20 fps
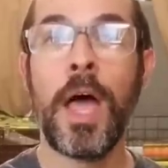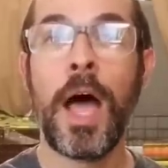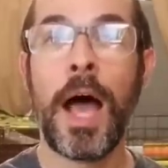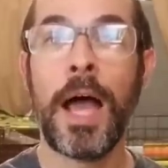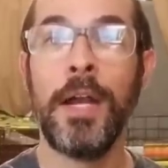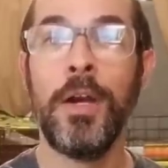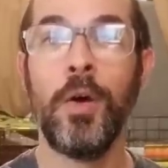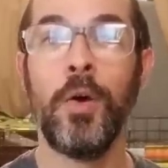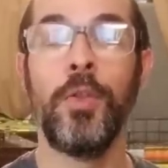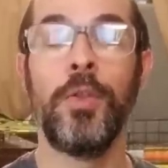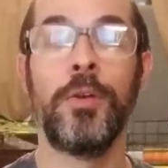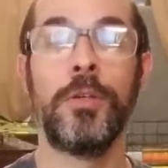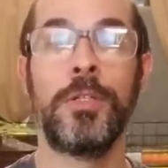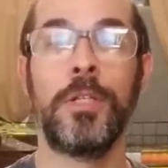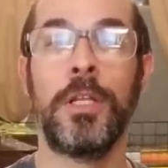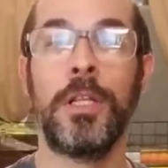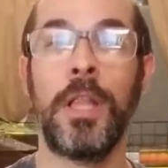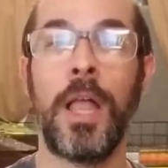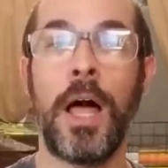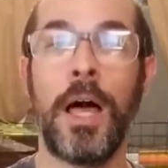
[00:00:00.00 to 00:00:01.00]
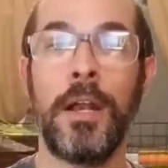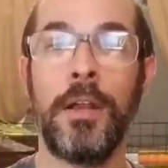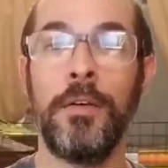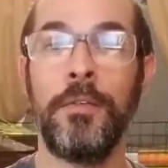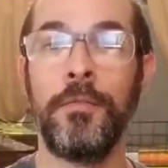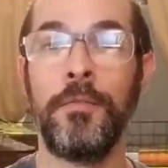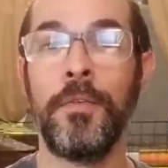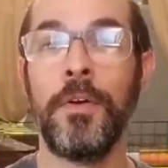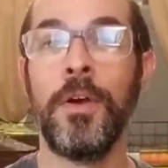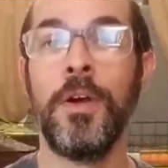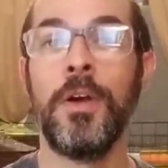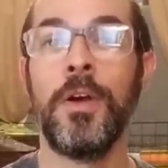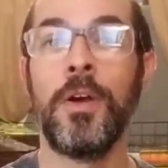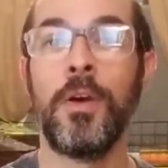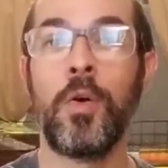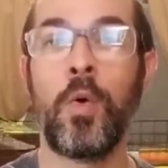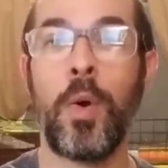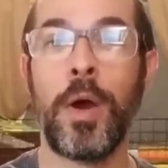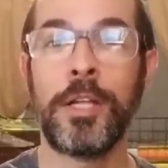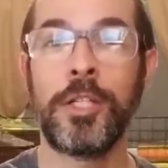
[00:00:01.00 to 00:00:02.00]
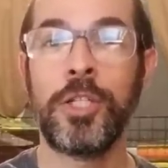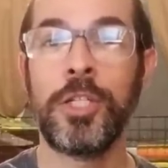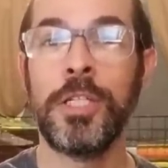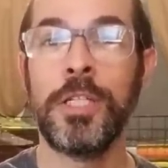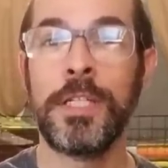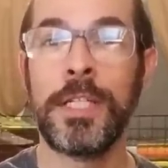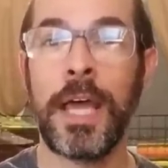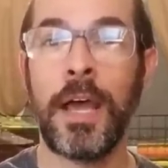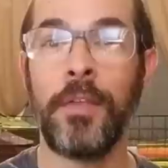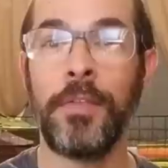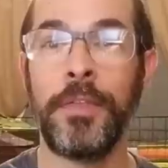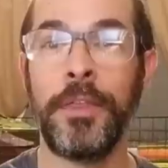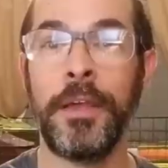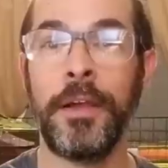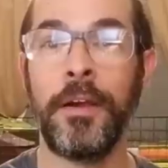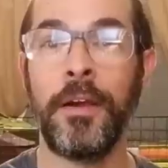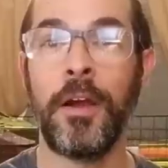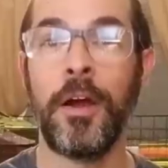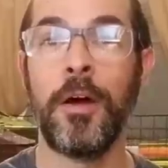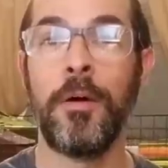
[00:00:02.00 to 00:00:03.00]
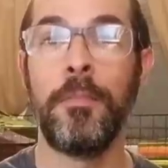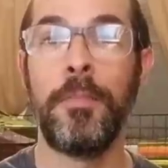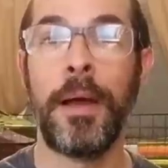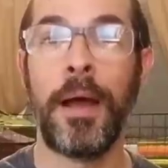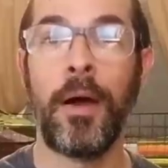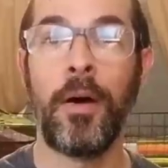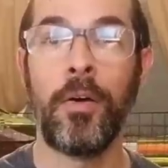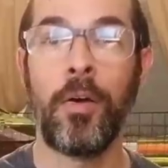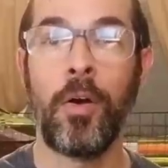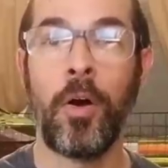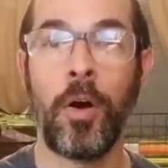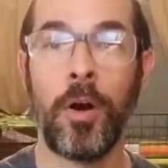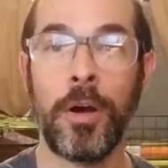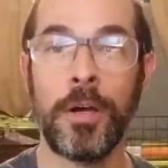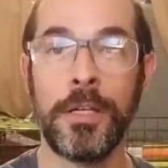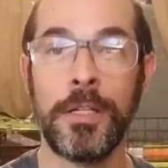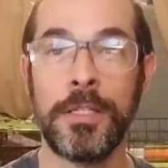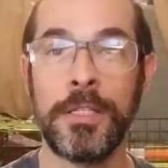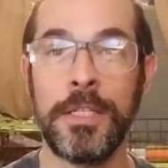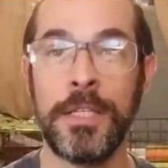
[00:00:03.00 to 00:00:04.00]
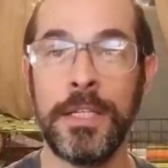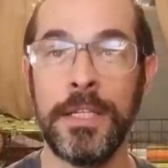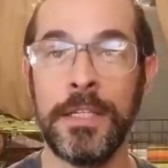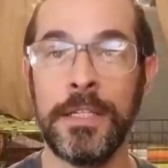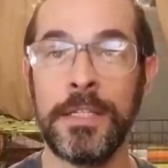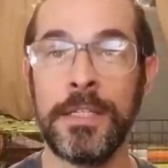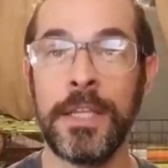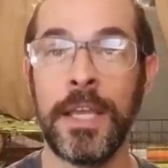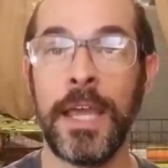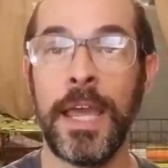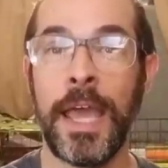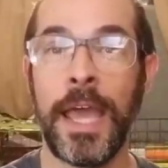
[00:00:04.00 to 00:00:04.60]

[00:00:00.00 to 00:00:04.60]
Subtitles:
I know there's a lot of questions out there about heart disease,